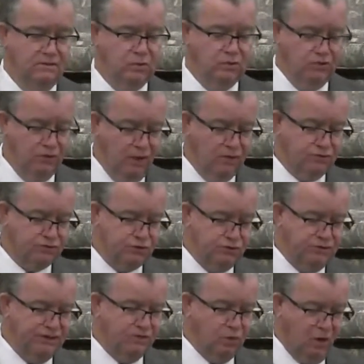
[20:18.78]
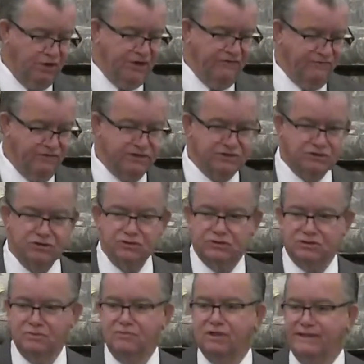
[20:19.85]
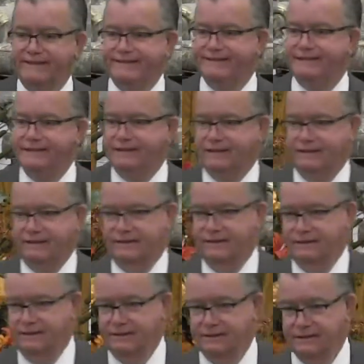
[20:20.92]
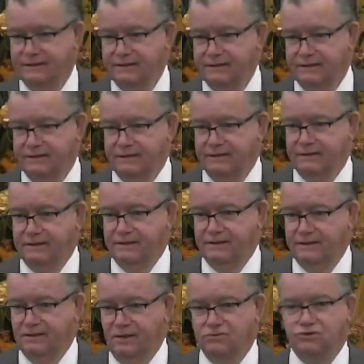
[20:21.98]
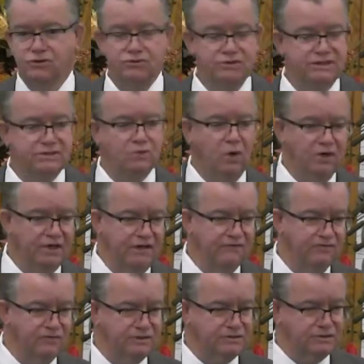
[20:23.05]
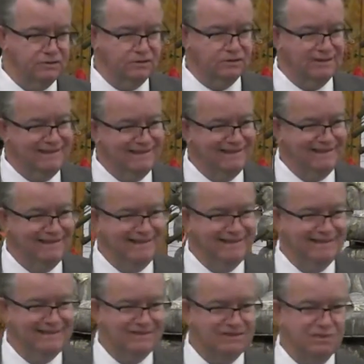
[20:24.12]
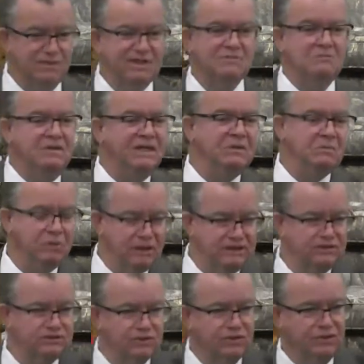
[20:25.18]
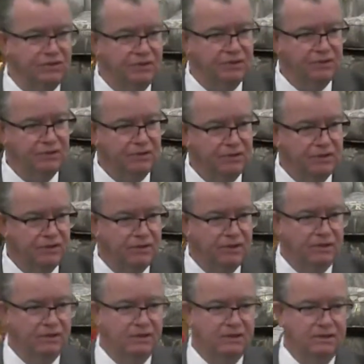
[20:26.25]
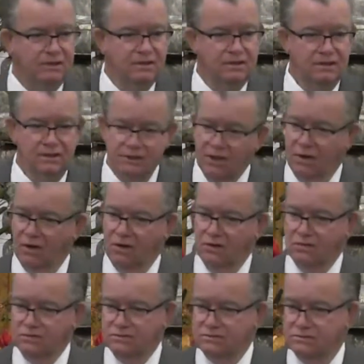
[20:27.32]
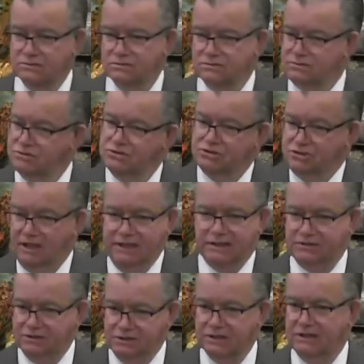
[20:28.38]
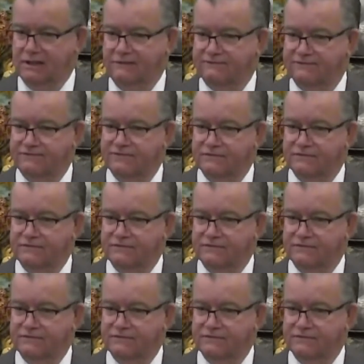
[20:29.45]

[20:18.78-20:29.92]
with those who did whatever it took to blend in, those who did whatever it took to be a men pleaser no, just take the guff.